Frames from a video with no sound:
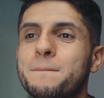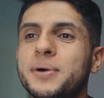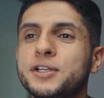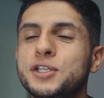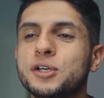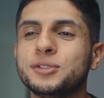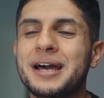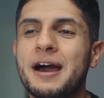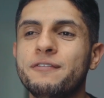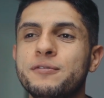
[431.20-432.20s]
but you also
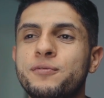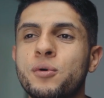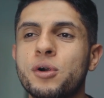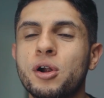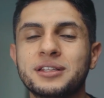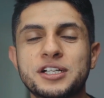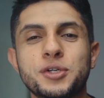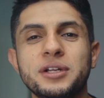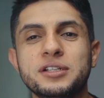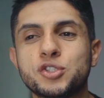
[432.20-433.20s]
have them for
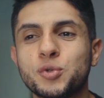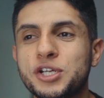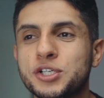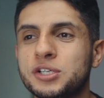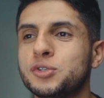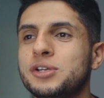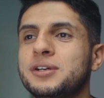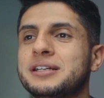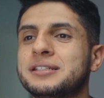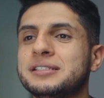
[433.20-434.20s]
architectural illustration. So as
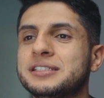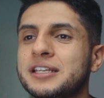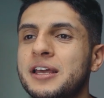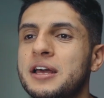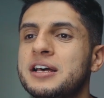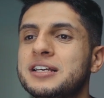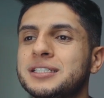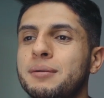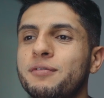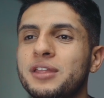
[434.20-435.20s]
you guys can see,
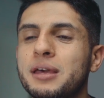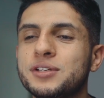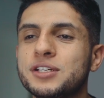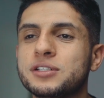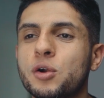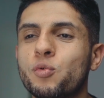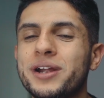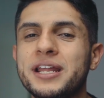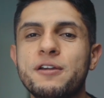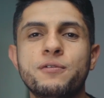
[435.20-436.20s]
some of the images are
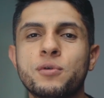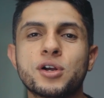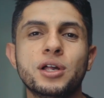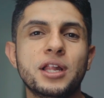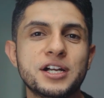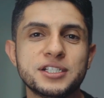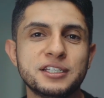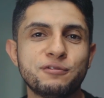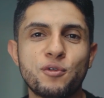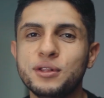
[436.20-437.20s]
ready for
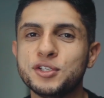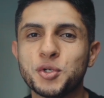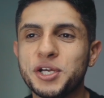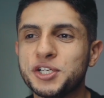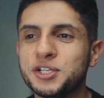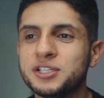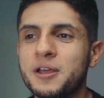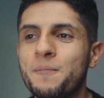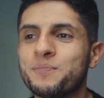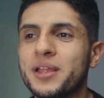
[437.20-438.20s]
collages, for
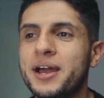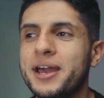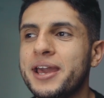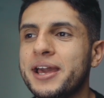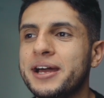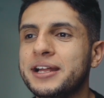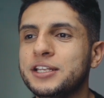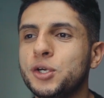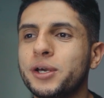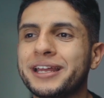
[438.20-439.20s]
illustrations,
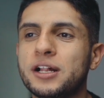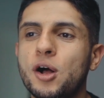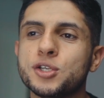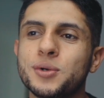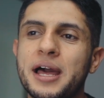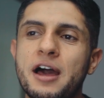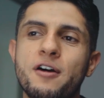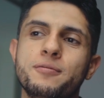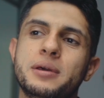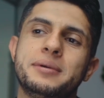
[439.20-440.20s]
and you can also
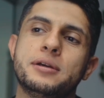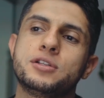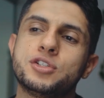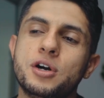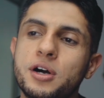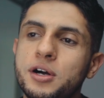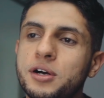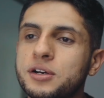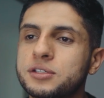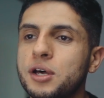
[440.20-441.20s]
have maybe
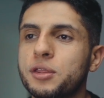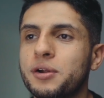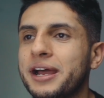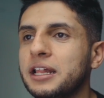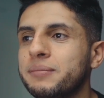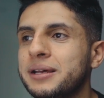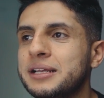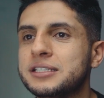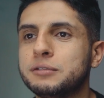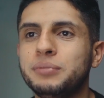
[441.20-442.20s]
dogs, other
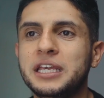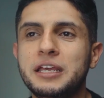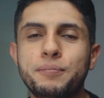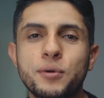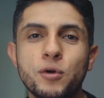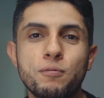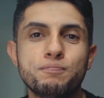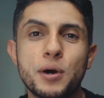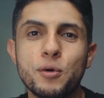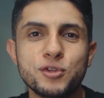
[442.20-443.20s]
elements, people,
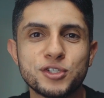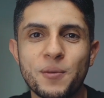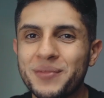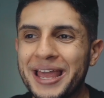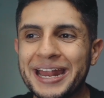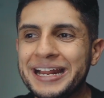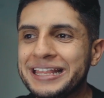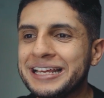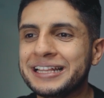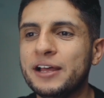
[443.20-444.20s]
boats,
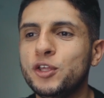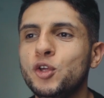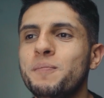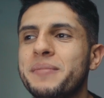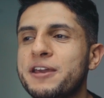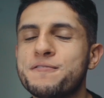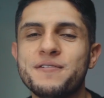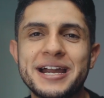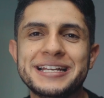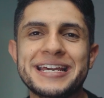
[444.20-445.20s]
anything that you may
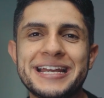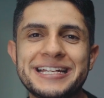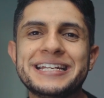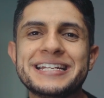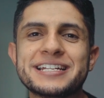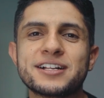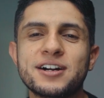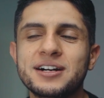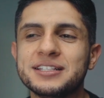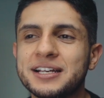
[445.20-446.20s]
find in an Indian
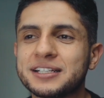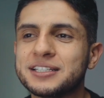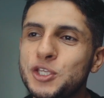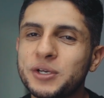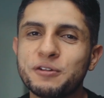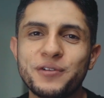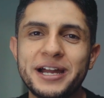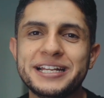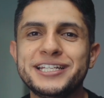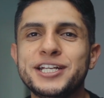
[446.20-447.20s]
context, you can
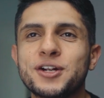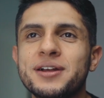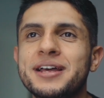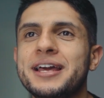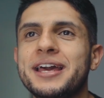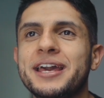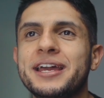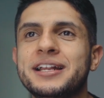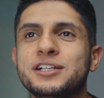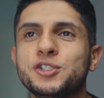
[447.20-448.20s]
find here
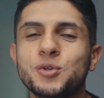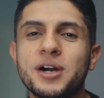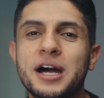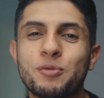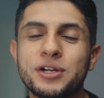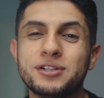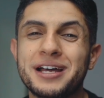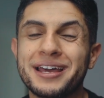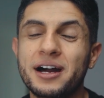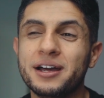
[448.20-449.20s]
in Jugaad
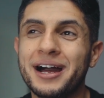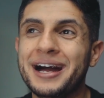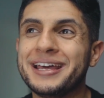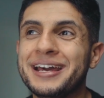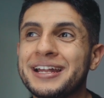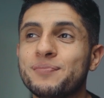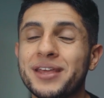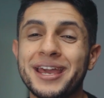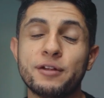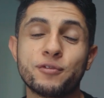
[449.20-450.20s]
Render.in.
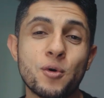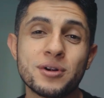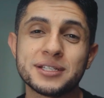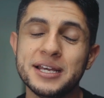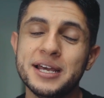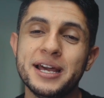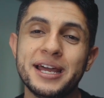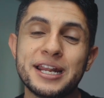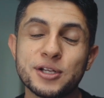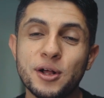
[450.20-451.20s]
And of course,
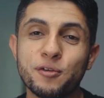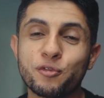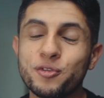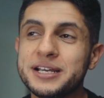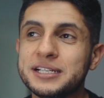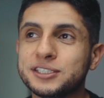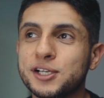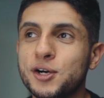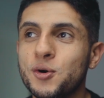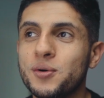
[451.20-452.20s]
it is all free.
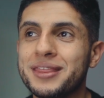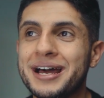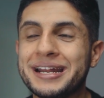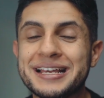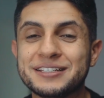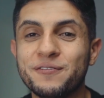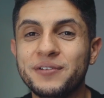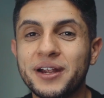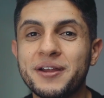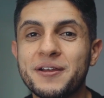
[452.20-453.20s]
So that is a
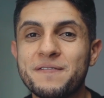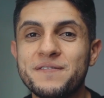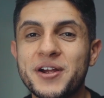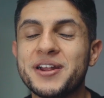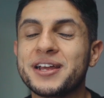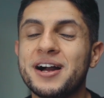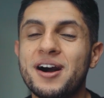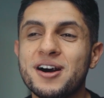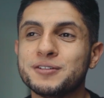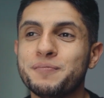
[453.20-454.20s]
very, very
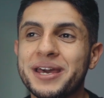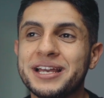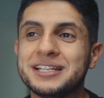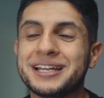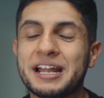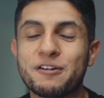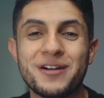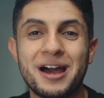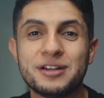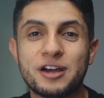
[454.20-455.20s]
awesome page that I
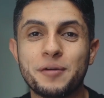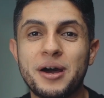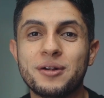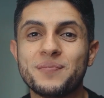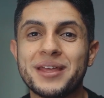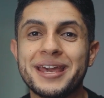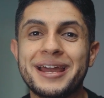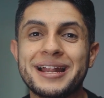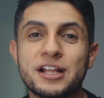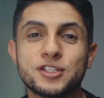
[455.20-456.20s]
found out about
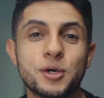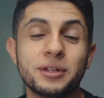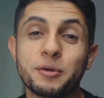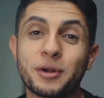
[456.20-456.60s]
and I totally